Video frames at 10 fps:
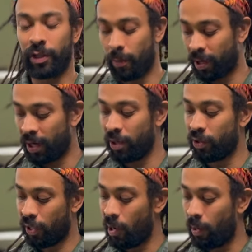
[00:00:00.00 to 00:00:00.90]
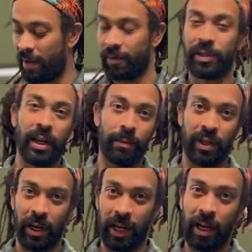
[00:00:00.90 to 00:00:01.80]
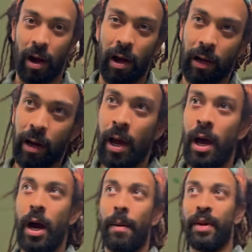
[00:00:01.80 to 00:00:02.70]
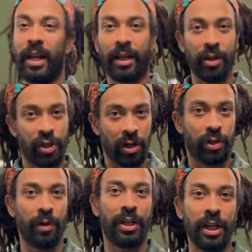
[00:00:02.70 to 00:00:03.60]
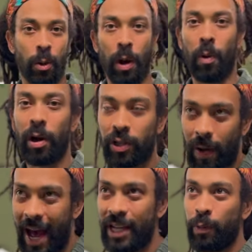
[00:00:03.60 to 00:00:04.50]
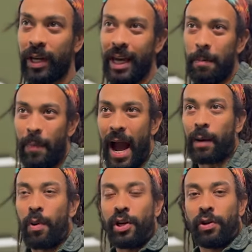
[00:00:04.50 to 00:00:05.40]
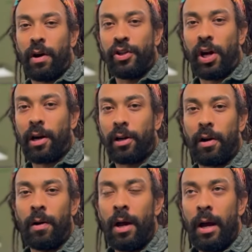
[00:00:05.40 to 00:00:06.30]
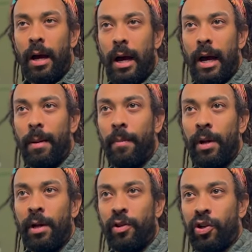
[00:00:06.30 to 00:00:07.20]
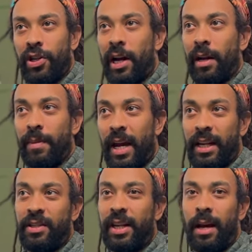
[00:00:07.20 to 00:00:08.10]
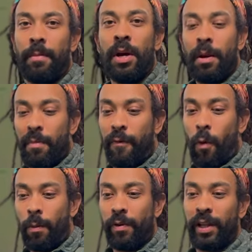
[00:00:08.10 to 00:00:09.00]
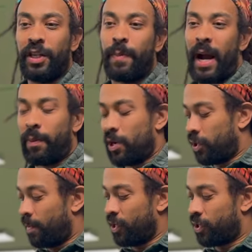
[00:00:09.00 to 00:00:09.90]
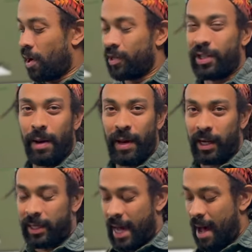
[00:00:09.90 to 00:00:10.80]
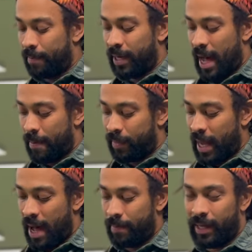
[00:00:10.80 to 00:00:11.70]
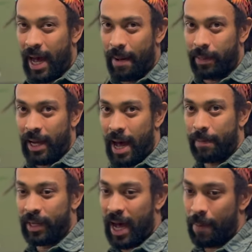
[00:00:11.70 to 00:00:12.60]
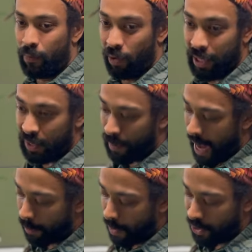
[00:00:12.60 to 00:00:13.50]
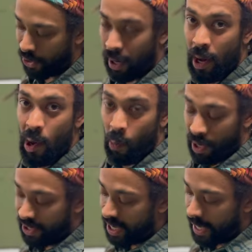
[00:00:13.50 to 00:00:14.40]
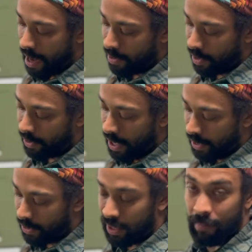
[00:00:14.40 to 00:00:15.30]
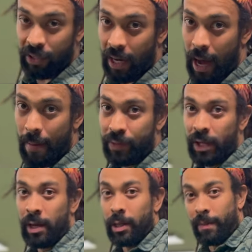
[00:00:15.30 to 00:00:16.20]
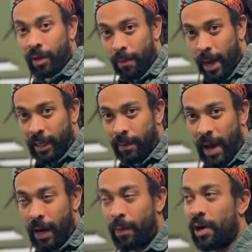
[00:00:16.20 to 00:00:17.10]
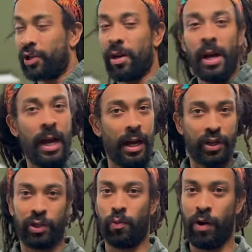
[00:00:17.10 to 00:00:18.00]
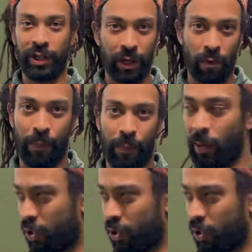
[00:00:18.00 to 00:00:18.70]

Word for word: So we're gonna use low-level stims on an e-collar in conjunction with decoy work. So as we keep back pressure on Jocko, there's not gonna be any stim. Before we release back pressure, I'm gonna start stimming, tap, tap, tap, tap, tap, tap, release back pressure. Once he counters, the stim stops. I'm gonna go back to back pressure and just rinse and repeat.